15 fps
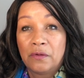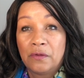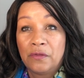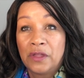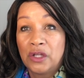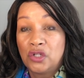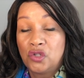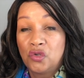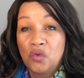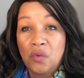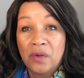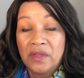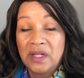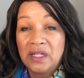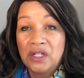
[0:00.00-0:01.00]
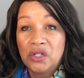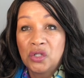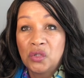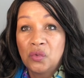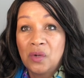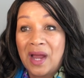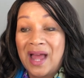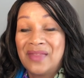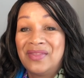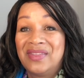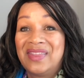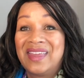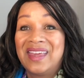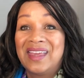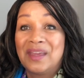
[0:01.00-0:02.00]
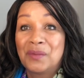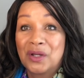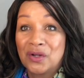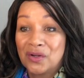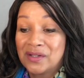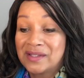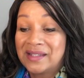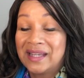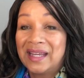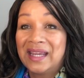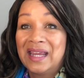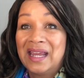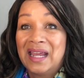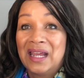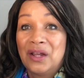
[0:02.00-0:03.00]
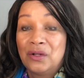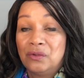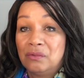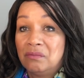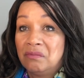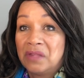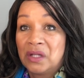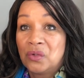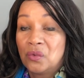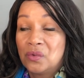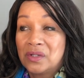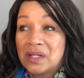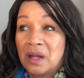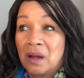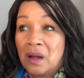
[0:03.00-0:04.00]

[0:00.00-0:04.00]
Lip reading: They do what they need to do, and because they don't